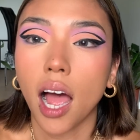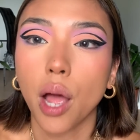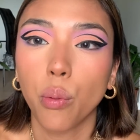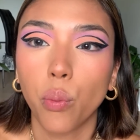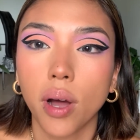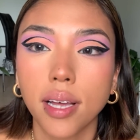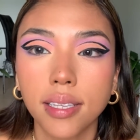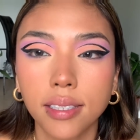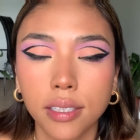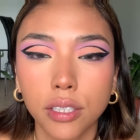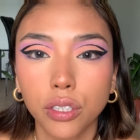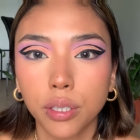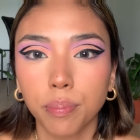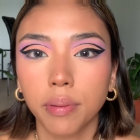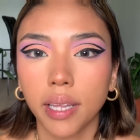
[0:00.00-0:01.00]
I was
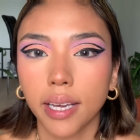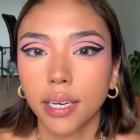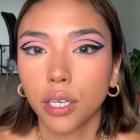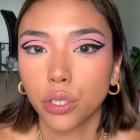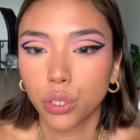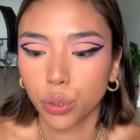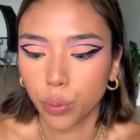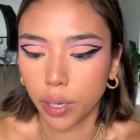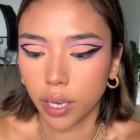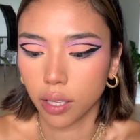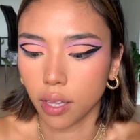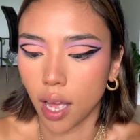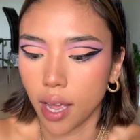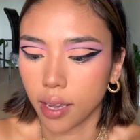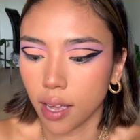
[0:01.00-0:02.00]
contemplating doing
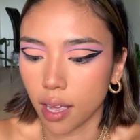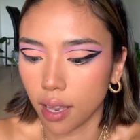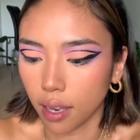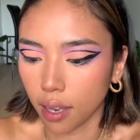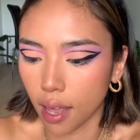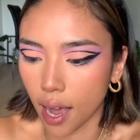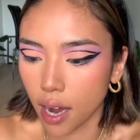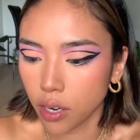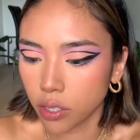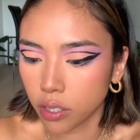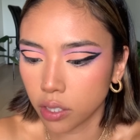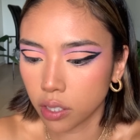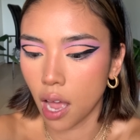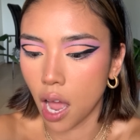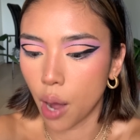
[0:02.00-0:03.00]
like a
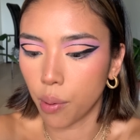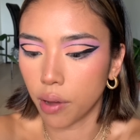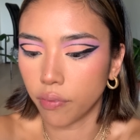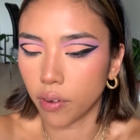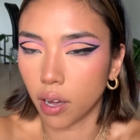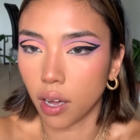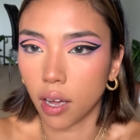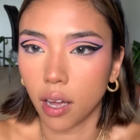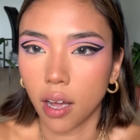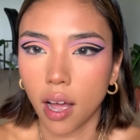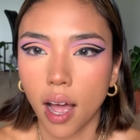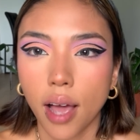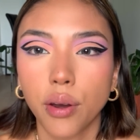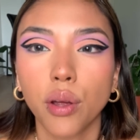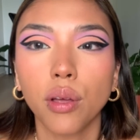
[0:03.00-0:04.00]
lash. However,
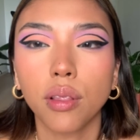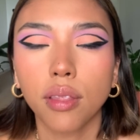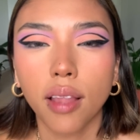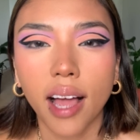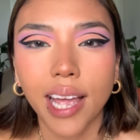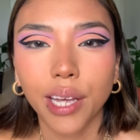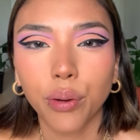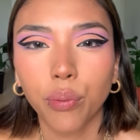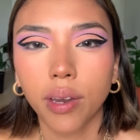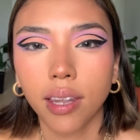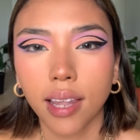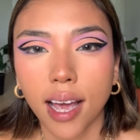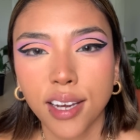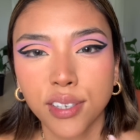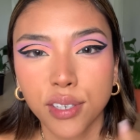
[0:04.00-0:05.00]
I don't like when
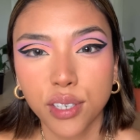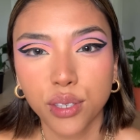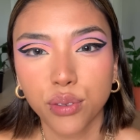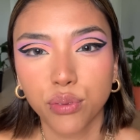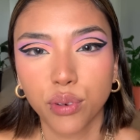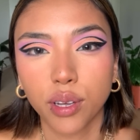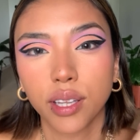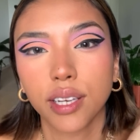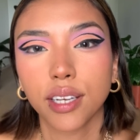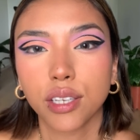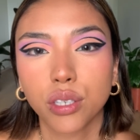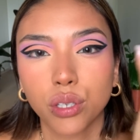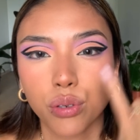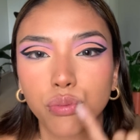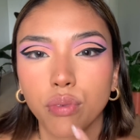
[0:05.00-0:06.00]
lashes really
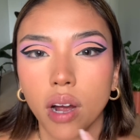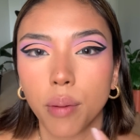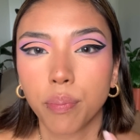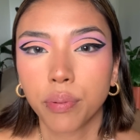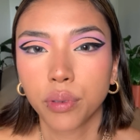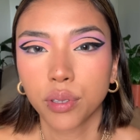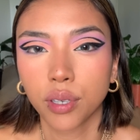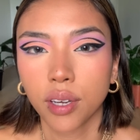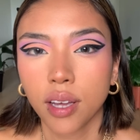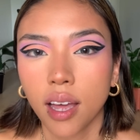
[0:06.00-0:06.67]
interrupt